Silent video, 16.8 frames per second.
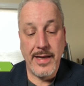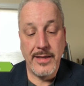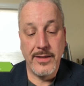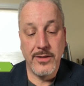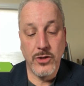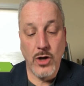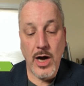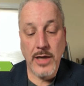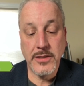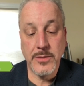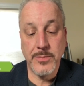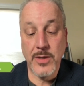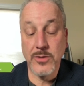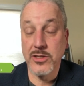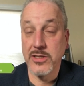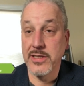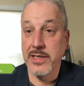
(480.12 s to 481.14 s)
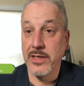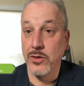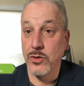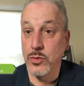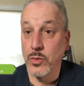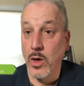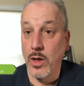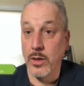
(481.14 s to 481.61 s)
he talked about
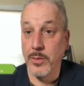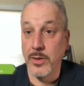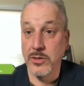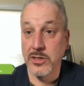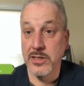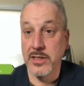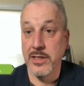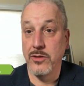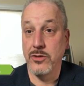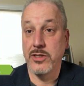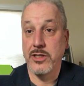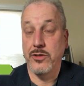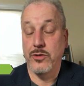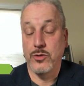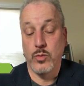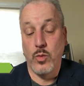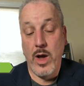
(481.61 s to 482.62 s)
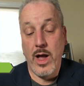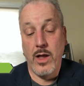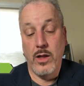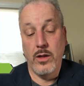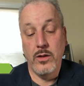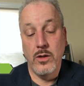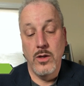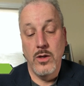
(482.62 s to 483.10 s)
skills. We're all about skills here as
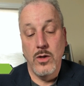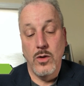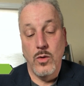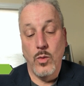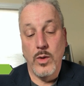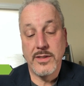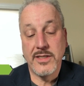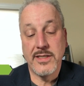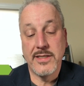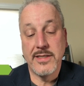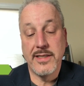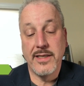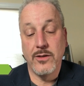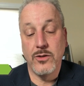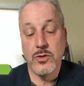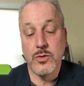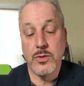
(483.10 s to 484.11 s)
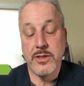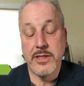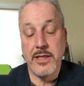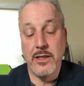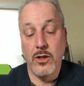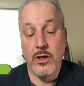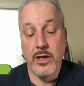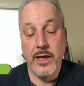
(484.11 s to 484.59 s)
well. What skills was he
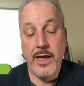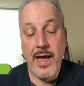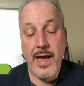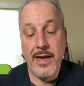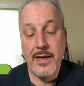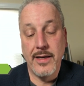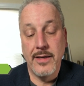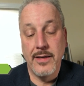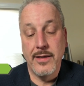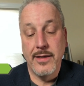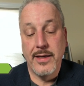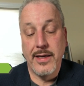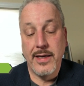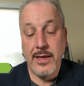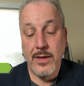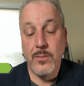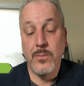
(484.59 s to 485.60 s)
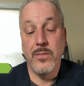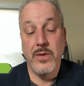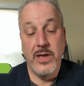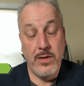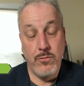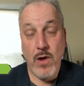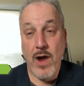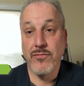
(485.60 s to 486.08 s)
looking at? He
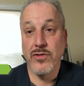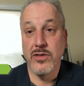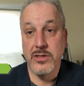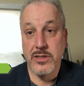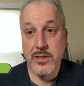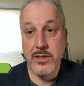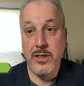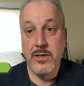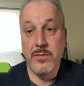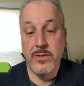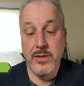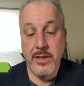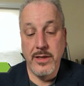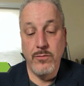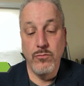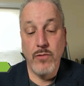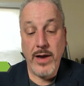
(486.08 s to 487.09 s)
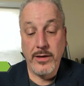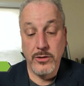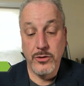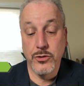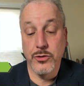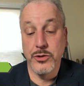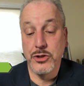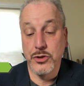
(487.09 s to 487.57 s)
referenced the
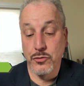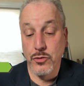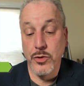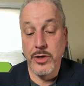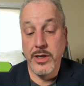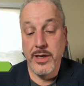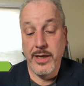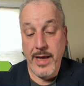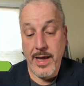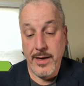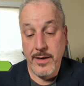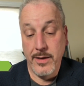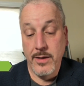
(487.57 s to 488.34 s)
regulatory scrutiny again.